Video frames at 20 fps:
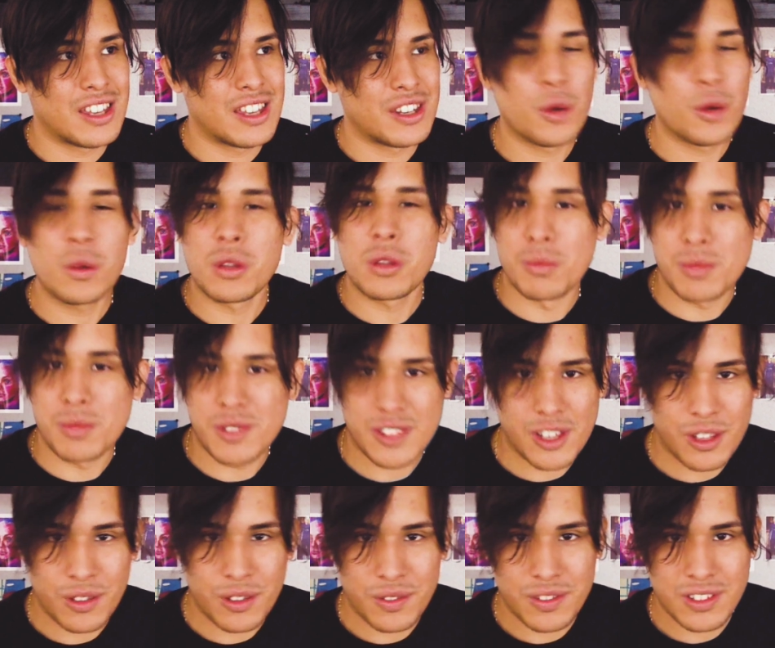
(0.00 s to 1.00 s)

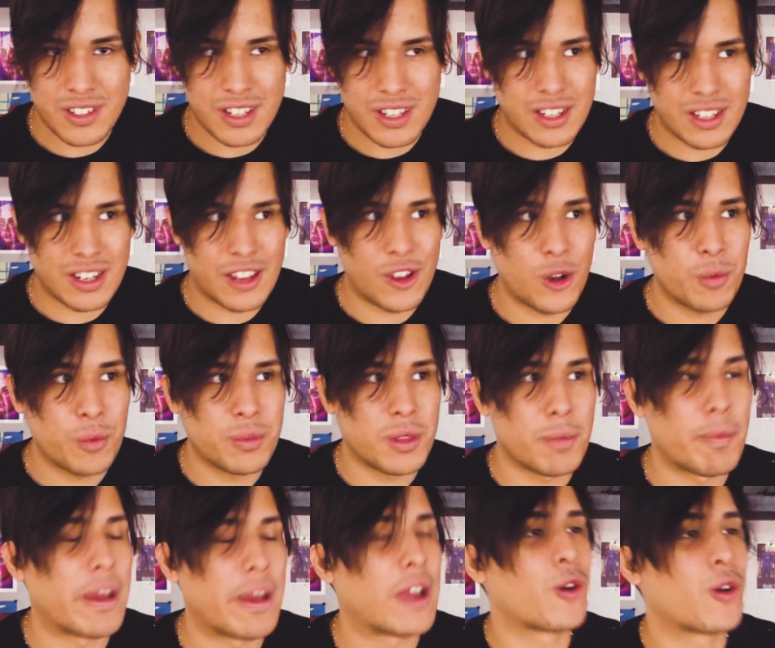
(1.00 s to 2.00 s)
themselves, and I hope that
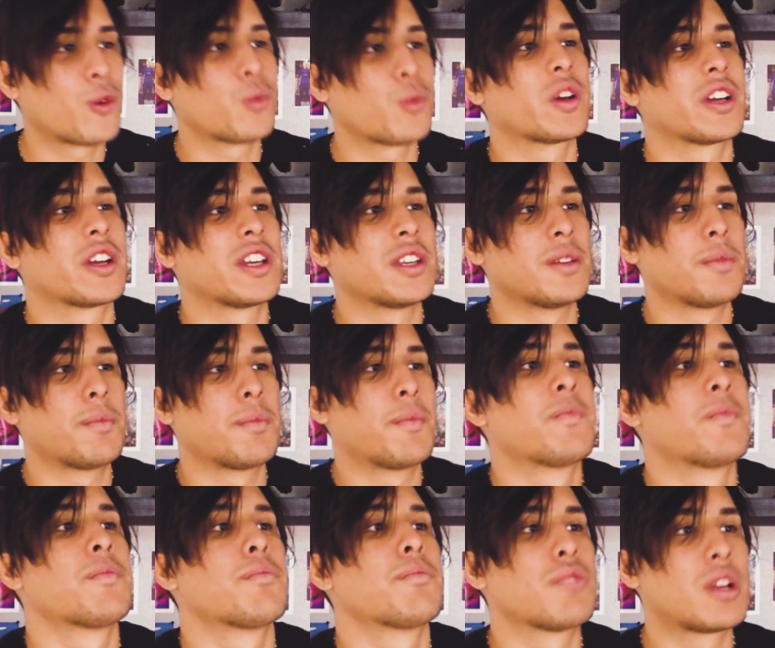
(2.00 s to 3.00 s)
my artwork can
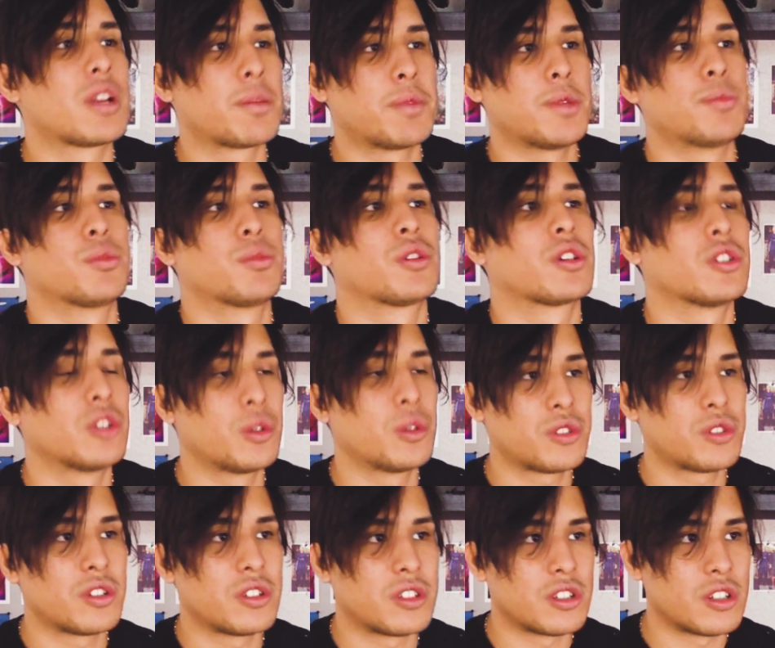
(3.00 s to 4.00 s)
bring people
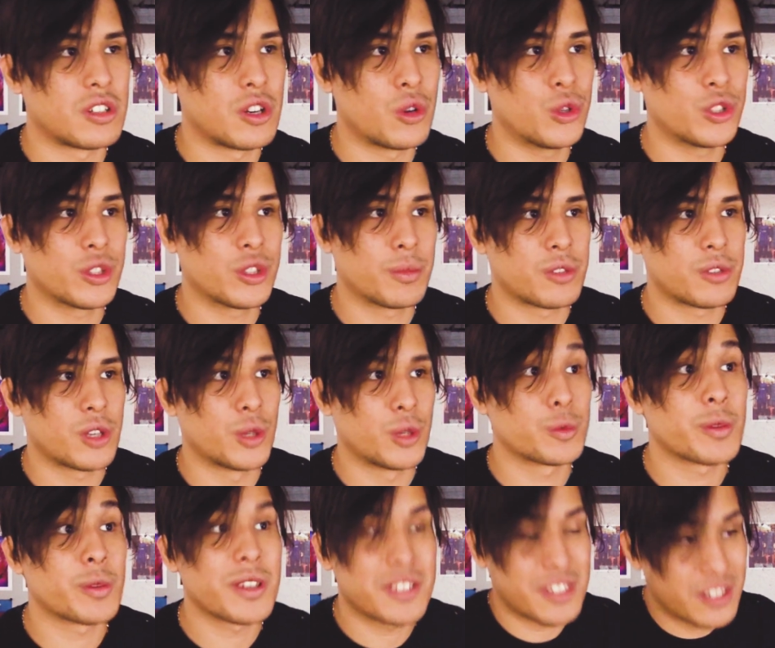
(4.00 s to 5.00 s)
closer to knowing themselves,
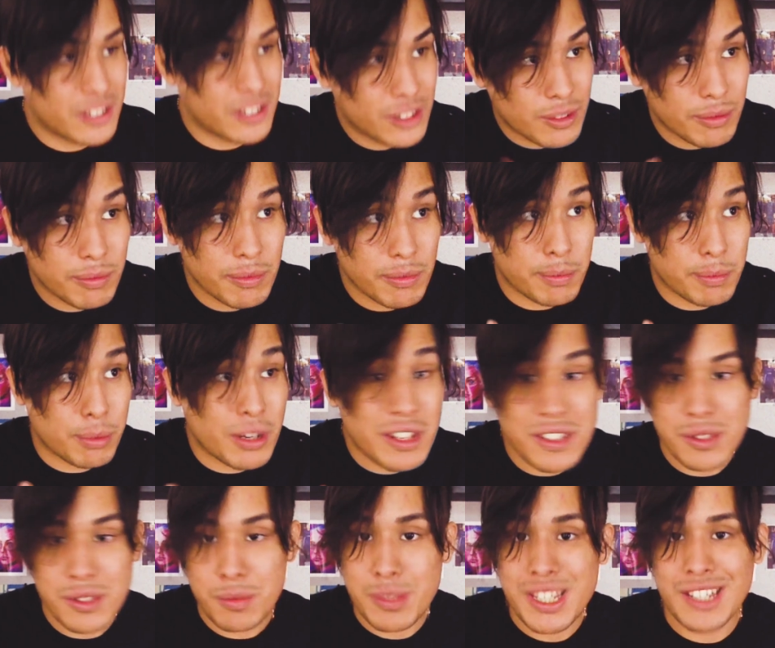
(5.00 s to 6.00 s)
because it
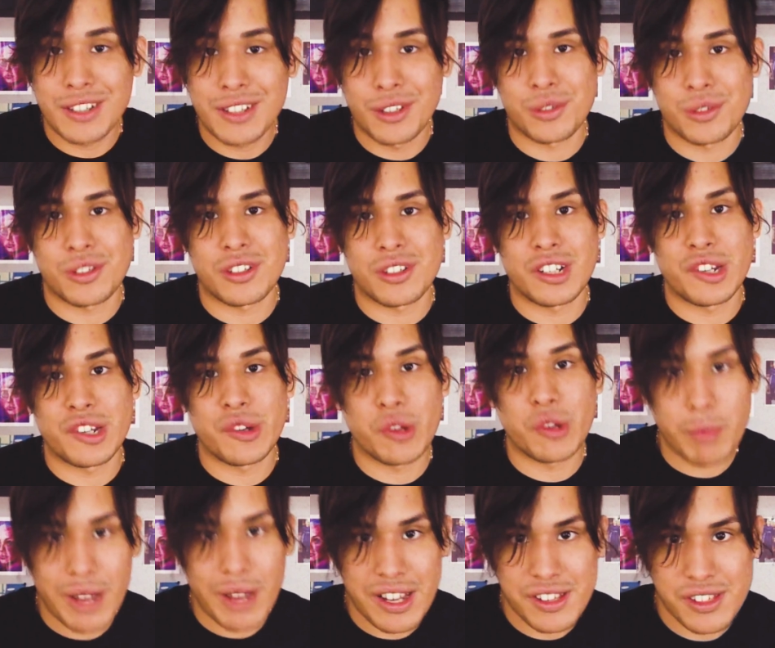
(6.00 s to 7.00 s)
brings me closer to knowing
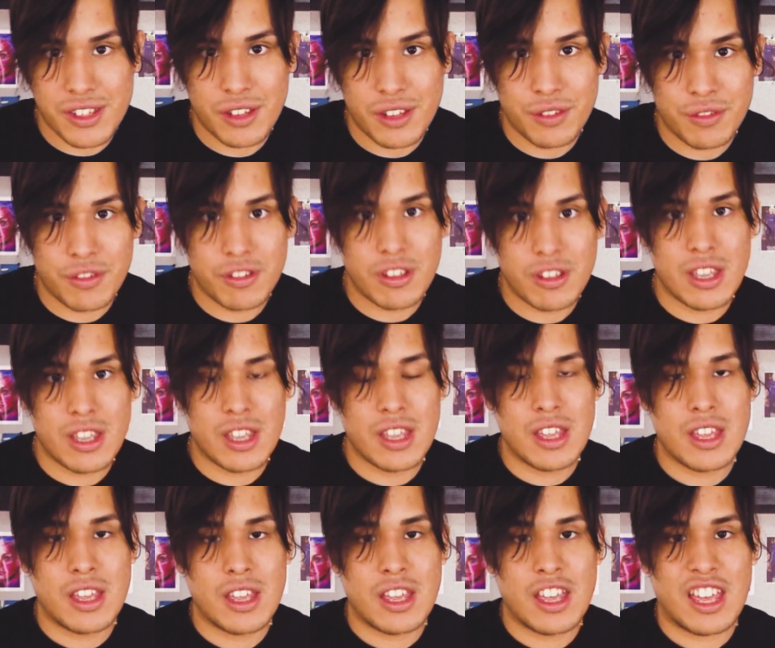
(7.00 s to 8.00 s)
myself.
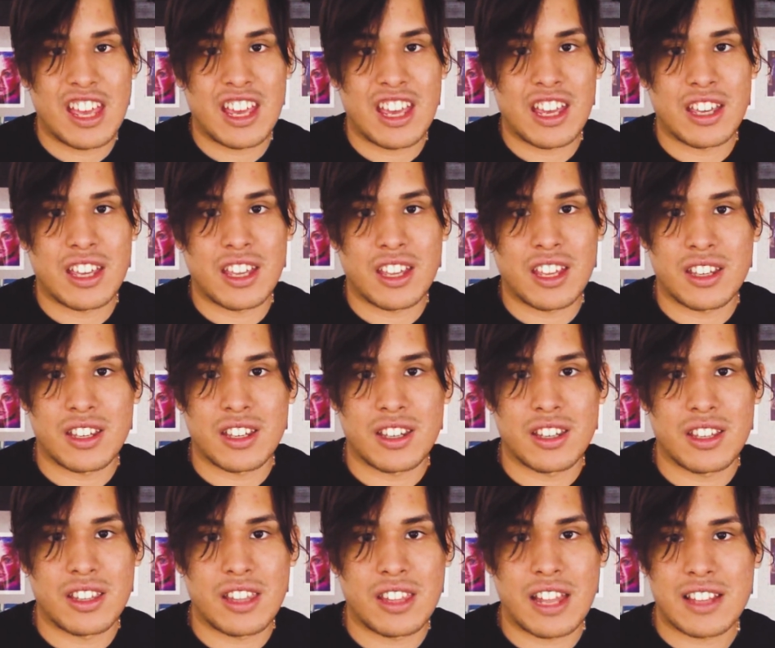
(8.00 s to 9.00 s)
And
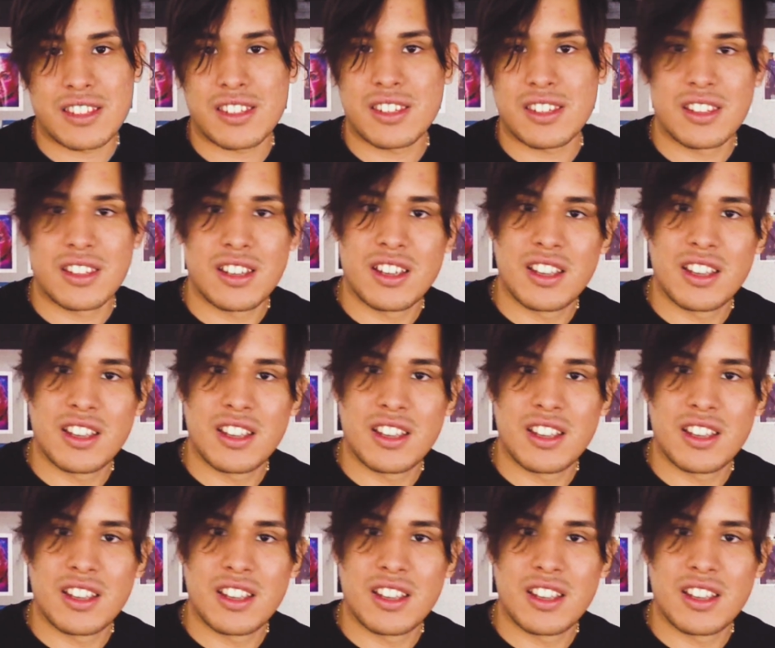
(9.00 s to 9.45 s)
that's